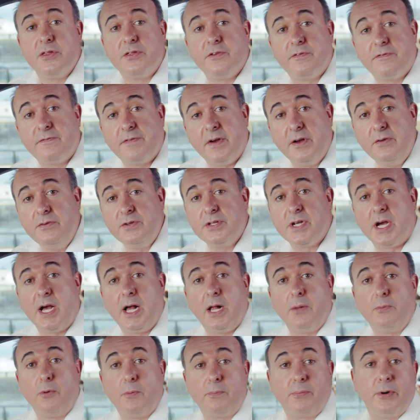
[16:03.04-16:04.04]
the phone
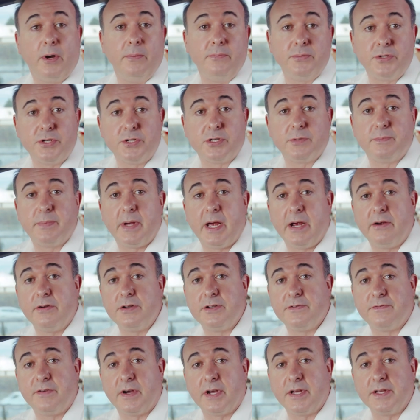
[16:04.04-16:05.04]
tile will prompt you to pair a
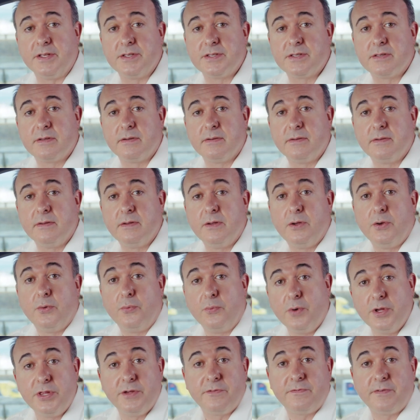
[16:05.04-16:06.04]
device.
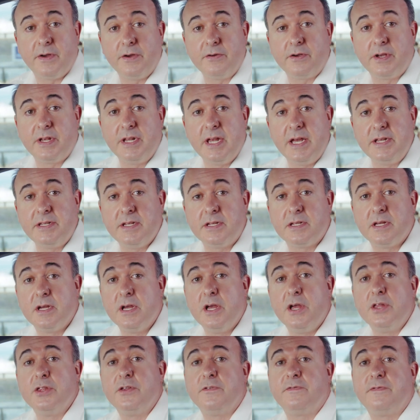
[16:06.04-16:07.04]
With a phone connected,
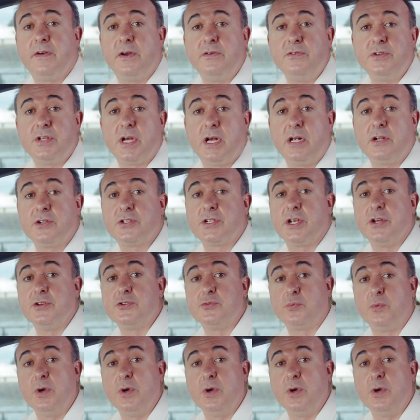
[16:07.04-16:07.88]
the phone tile shows